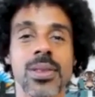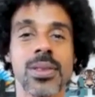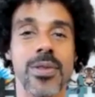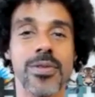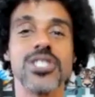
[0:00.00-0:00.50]

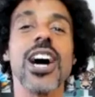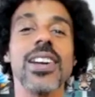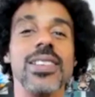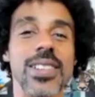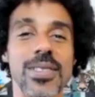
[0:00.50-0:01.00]
her
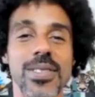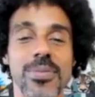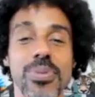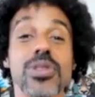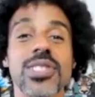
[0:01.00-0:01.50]
vagina, her
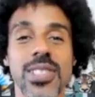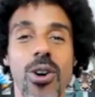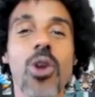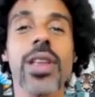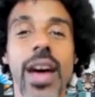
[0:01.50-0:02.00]
pussy,
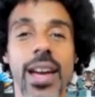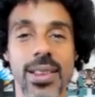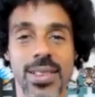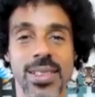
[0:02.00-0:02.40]
all of that.